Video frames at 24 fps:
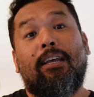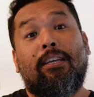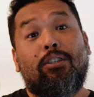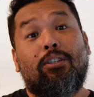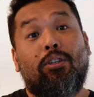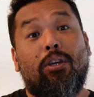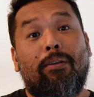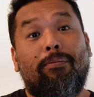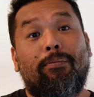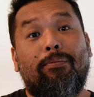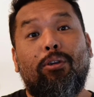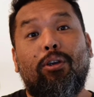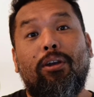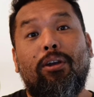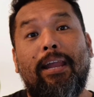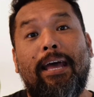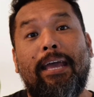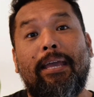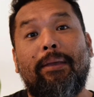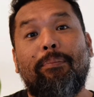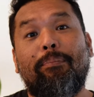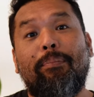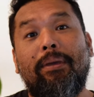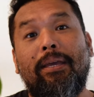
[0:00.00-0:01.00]
So if you're
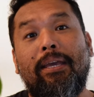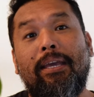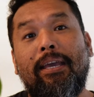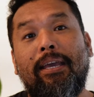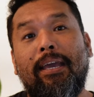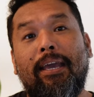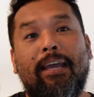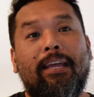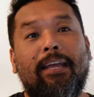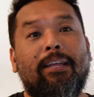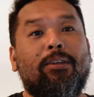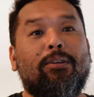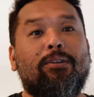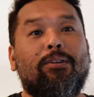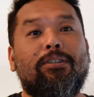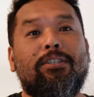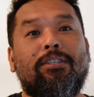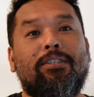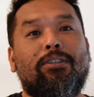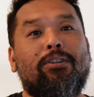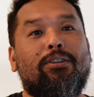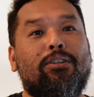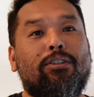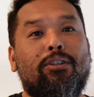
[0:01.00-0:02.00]
like me and you're
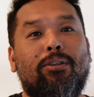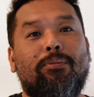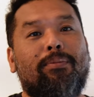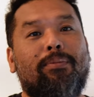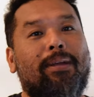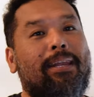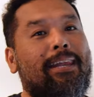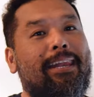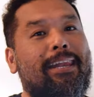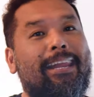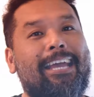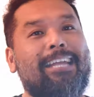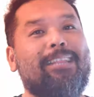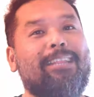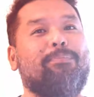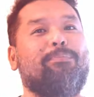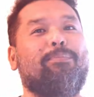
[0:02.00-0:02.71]
sort of a late